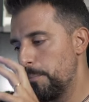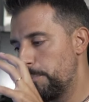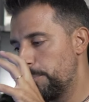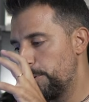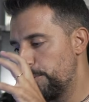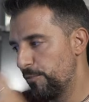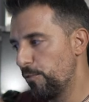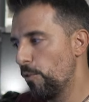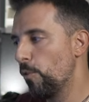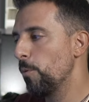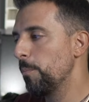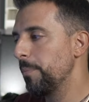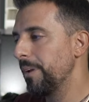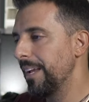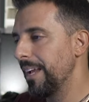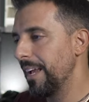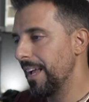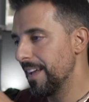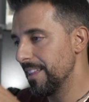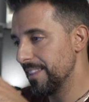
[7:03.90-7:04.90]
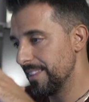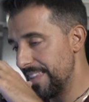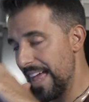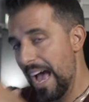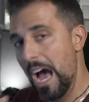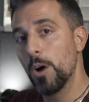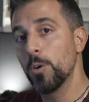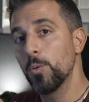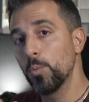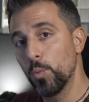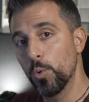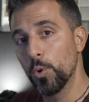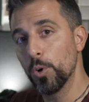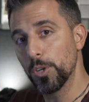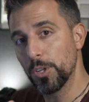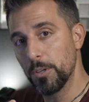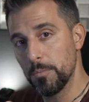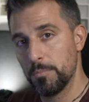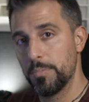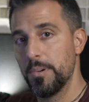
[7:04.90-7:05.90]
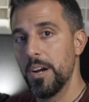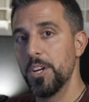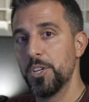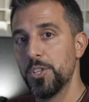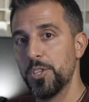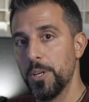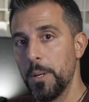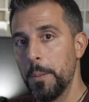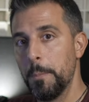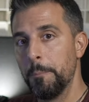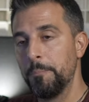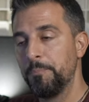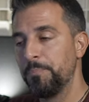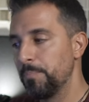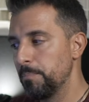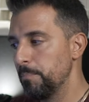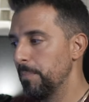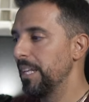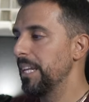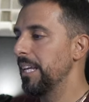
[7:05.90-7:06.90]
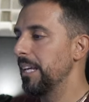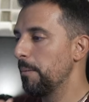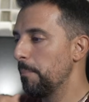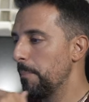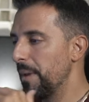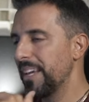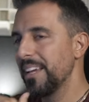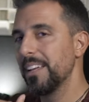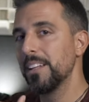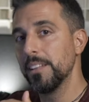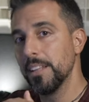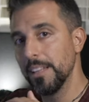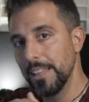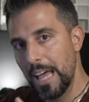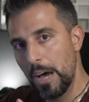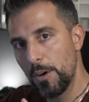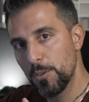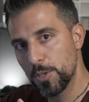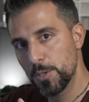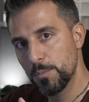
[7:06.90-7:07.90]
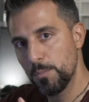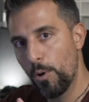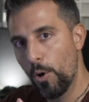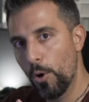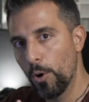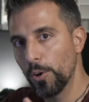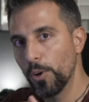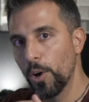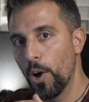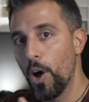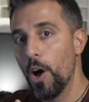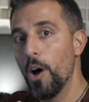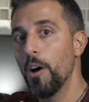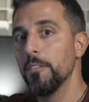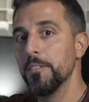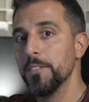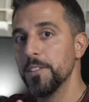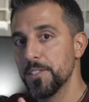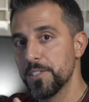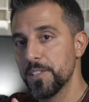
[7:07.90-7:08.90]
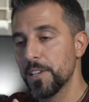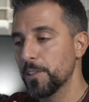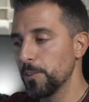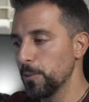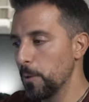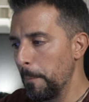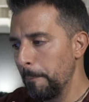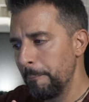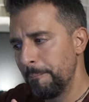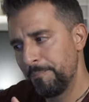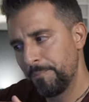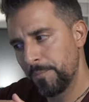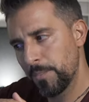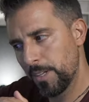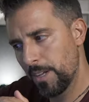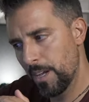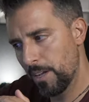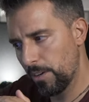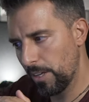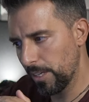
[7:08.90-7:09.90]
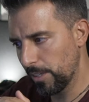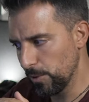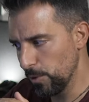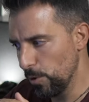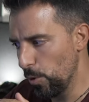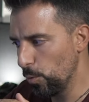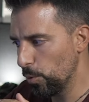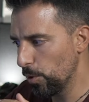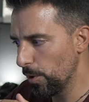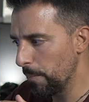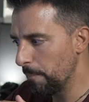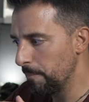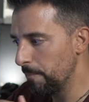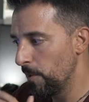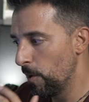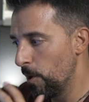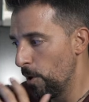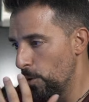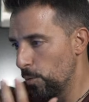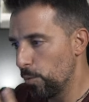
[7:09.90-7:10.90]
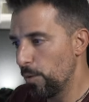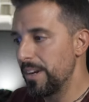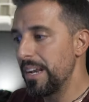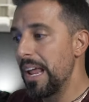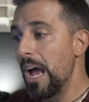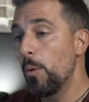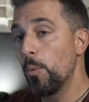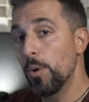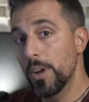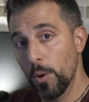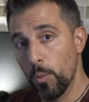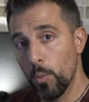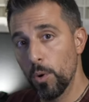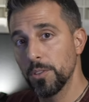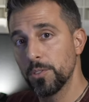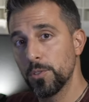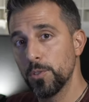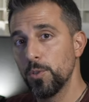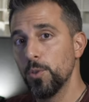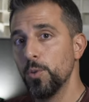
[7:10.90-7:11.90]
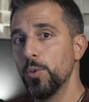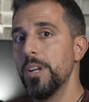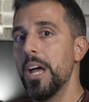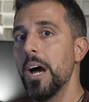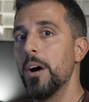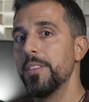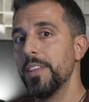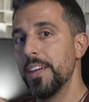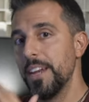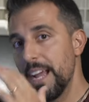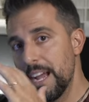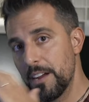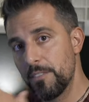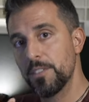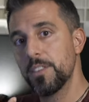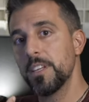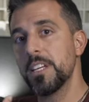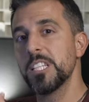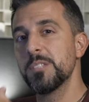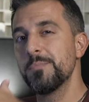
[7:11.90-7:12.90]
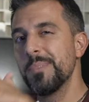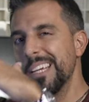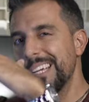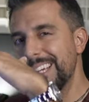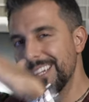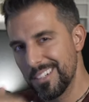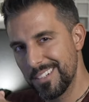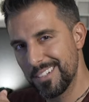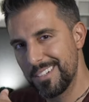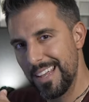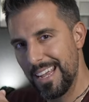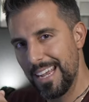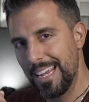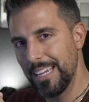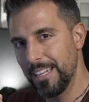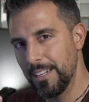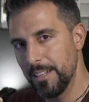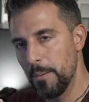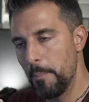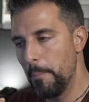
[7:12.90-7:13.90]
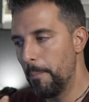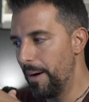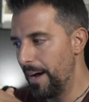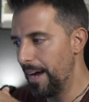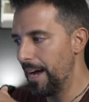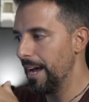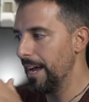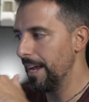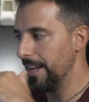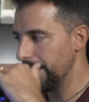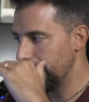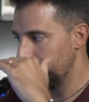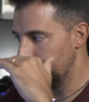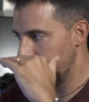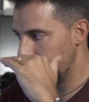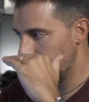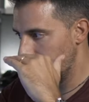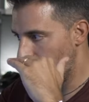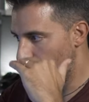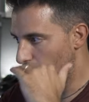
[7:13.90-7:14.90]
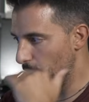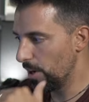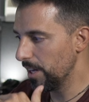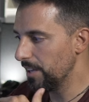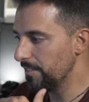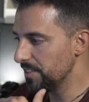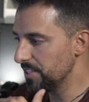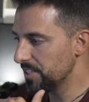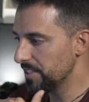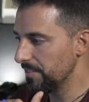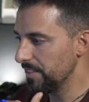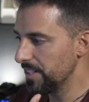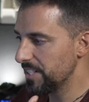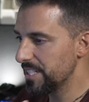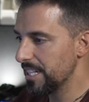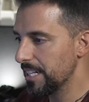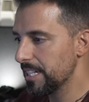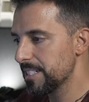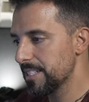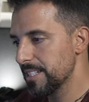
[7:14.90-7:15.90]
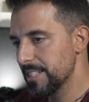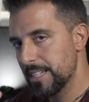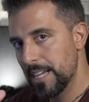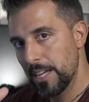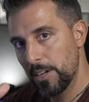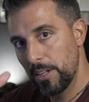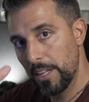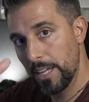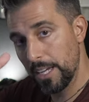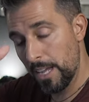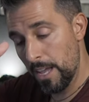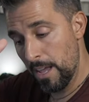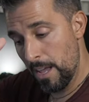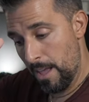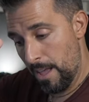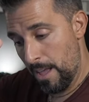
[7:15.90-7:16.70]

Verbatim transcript: performing a downward compression, meaning making the loudest part of the signal kind of like lower. Right now, what I want to do now that everything is being contained by our 1176 is kind of like